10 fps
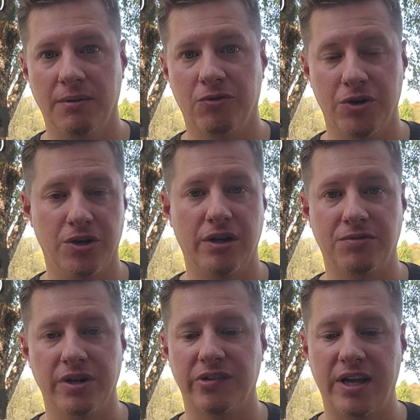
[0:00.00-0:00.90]
for your
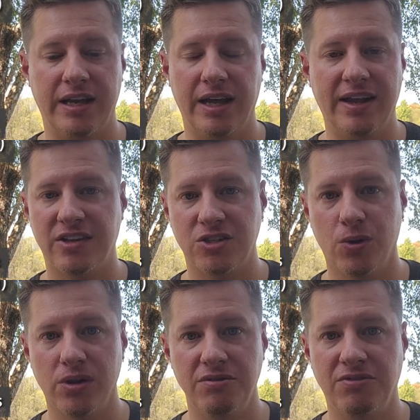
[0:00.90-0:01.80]
deliveries, and and that's
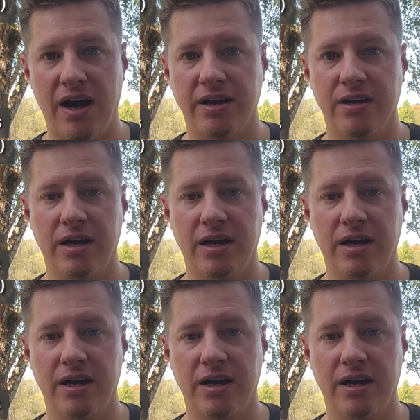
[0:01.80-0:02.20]
totally fine.